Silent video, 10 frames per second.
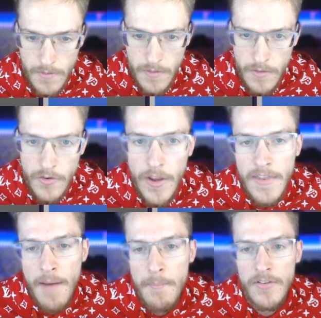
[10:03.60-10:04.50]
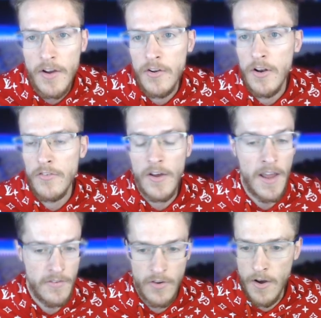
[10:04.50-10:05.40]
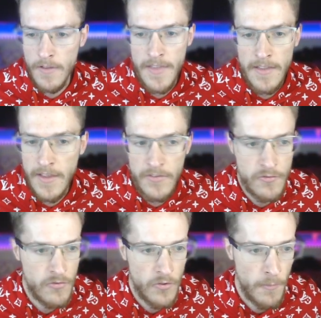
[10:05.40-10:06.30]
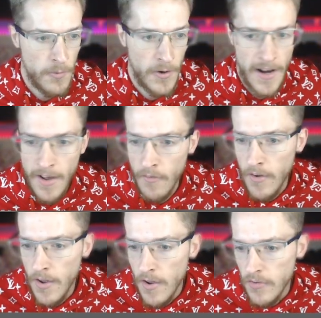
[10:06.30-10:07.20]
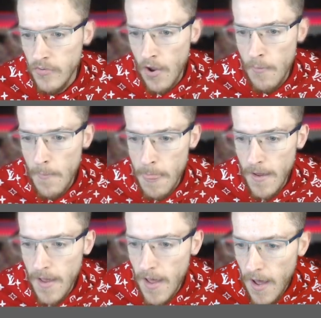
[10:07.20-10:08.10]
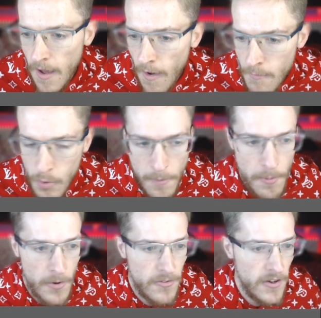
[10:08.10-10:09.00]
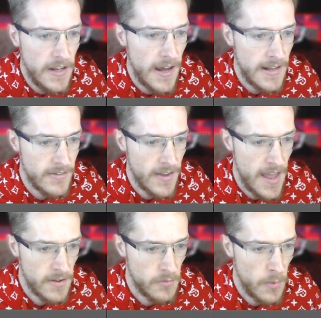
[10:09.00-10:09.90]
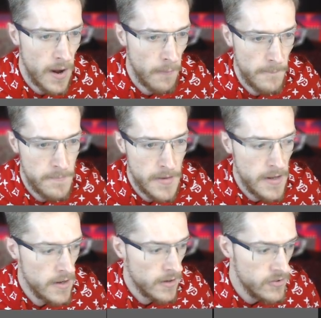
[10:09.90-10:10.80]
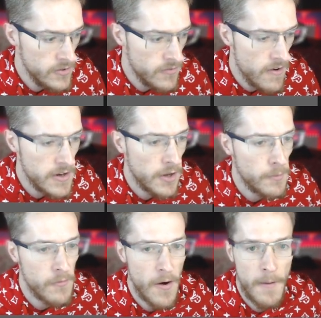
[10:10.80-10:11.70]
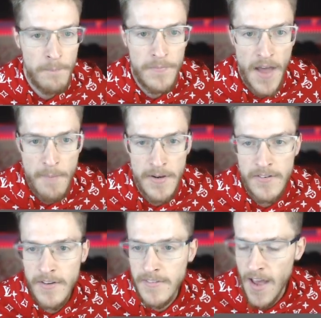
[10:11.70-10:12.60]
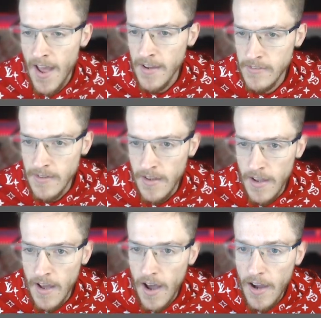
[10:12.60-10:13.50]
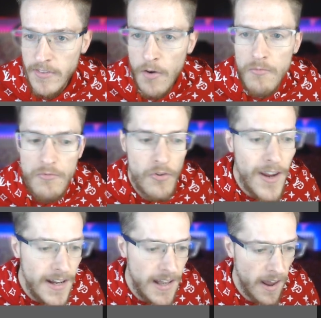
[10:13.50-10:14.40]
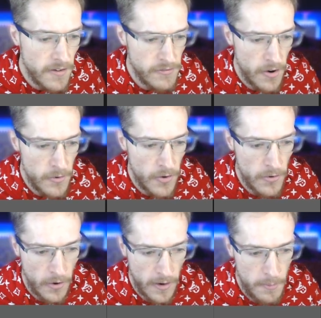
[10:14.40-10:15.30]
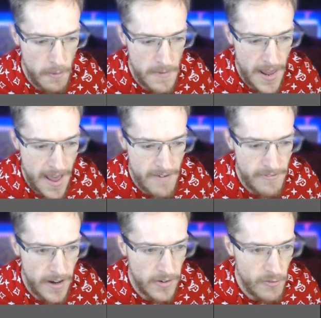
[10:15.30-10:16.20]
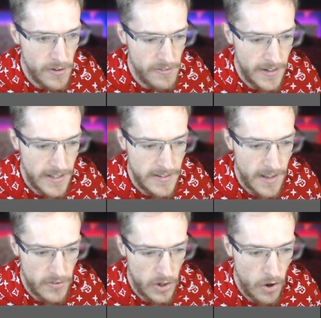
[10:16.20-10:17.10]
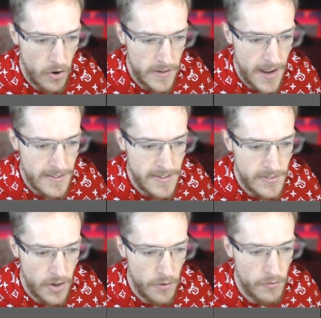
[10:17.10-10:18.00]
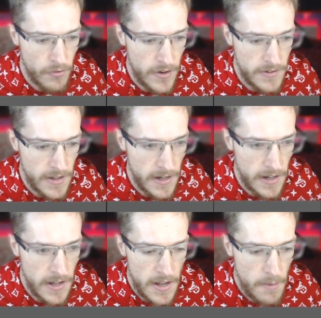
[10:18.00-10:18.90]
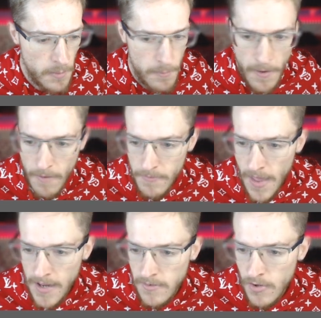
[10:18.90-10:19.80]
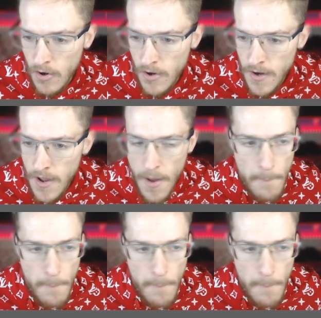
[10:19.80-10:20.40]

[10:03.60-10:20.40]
So yeah, that means I can do loads. Okay, so let's stop doing that now. So I want to put Tia into A as well. She's very good with her damage and attacks. I don't really like Frozone, so I'm going to put him in F. I don't really think he does a lot. Yes, he's good freezing, but apart from that, he's gone.